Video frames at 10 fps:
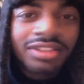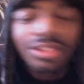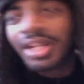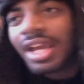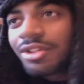So
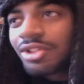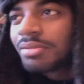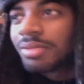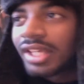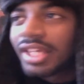now you
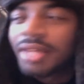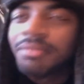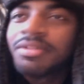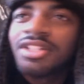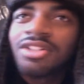can play
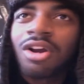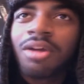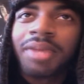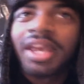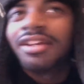MD Jar
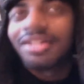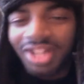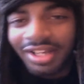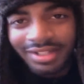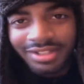Banish,
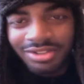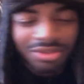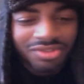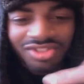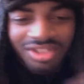I guess,
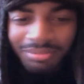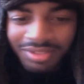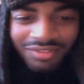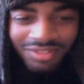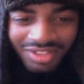or
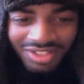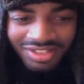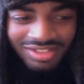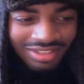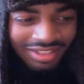something
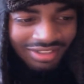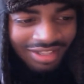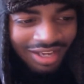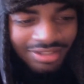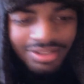ridiculous like
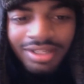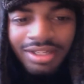that.